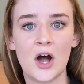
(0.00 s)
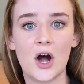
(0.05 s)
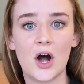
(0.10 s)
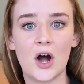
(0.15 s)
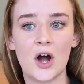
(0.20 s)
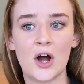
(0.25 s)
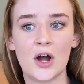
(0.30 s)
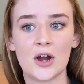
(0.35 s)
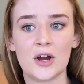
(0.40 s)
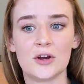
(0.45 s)

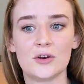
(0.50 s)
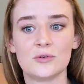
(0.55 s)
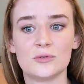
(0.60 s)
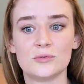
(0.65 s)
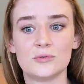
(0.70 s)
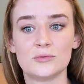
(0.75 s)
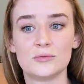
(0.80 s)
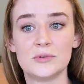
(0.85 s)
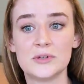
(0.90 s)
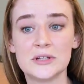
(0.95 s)
are
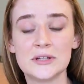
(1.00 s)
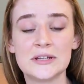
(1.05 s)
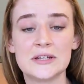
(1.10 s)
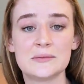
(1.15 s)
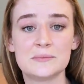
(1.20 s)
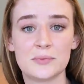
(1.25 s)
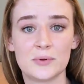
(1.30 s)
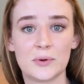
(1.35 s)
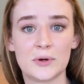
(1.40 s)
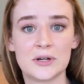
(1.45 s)
really
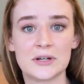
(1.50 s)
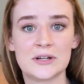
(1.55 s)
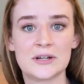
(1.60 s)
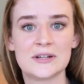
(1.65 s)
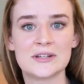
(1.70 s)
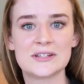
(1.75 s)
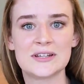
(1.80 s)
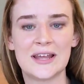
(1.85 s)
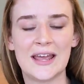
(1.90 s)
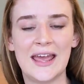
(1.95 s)

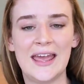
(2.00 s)
important